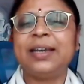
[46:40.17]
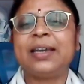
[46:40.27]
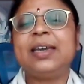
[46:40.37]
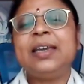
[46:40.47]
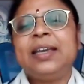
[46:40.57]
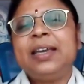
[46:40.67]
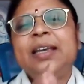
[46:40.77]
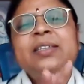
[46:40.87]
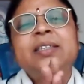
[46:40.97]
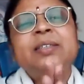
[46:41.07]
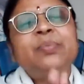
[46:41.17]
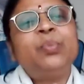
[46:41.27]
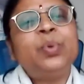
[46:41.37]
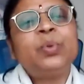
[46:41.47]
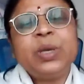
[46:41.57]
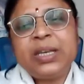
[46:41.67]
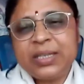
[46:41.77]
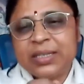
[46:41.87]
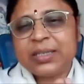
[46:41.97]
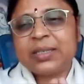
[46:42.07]
He is,
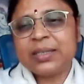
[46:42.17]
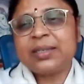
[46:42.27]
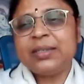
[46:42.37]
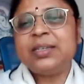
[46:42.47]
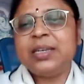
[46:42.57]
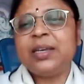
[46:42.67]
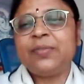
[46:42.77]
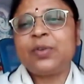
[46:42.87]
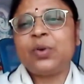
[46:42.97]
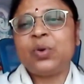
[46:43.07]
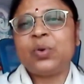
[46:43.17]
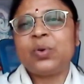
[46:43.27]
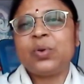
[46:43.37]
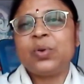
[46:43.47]
is Jeev Ko.